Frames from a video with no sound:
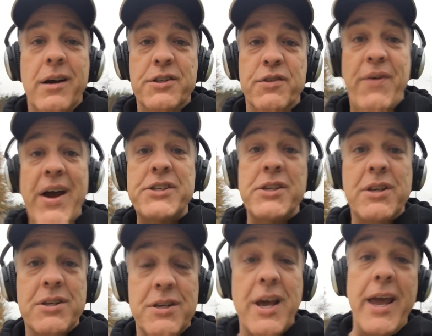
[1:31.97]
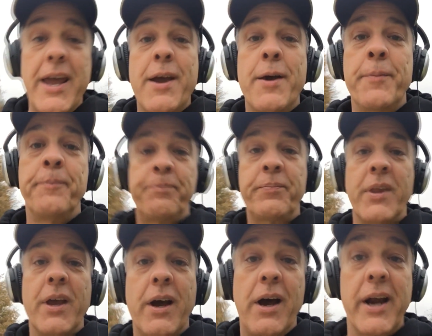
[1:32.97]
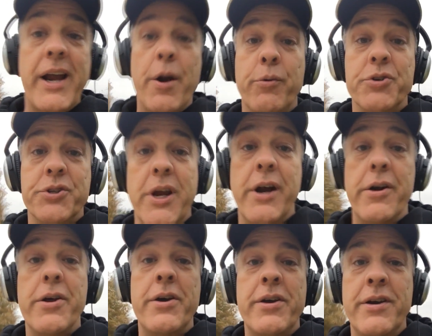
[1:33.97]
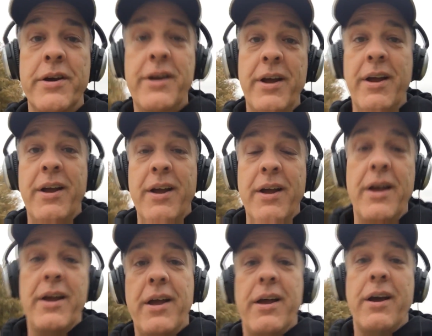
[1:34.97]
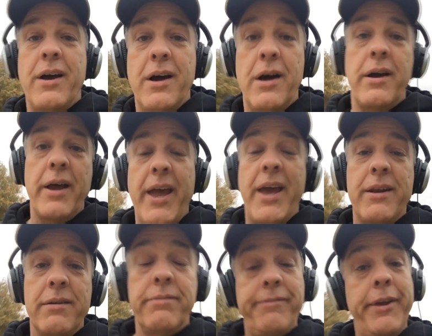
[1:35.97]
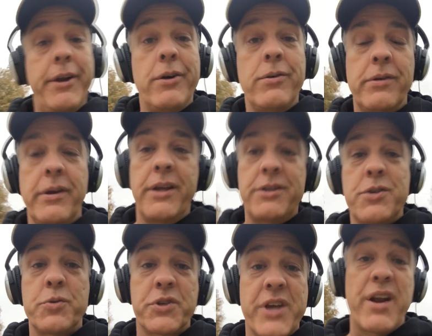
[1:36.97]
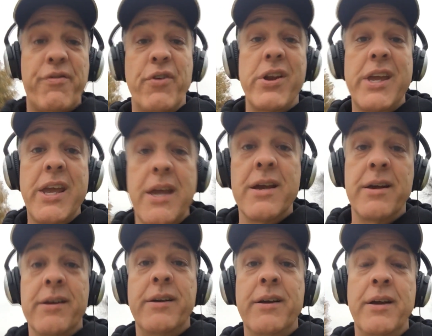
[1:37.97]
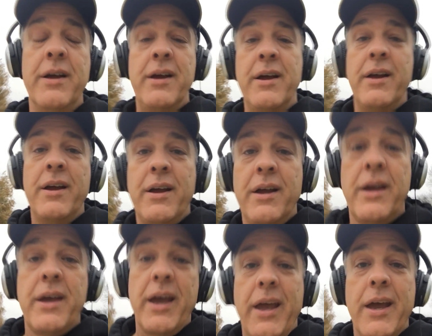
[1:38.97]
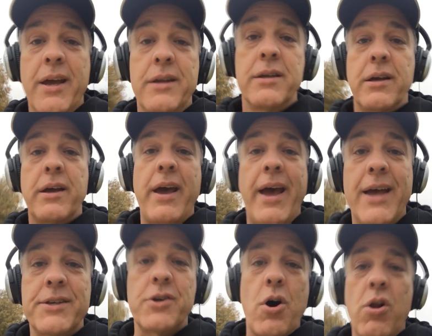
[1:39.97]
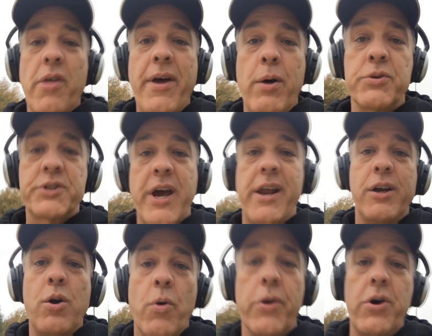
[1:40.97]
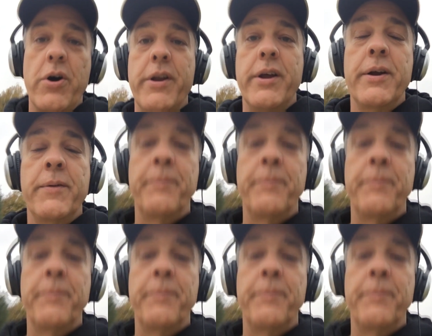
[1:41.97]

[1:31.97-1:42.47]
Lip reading: Suffice it to say, I got real scared. And, you know, it just was kind of freaky. And as all of that was kind of going on,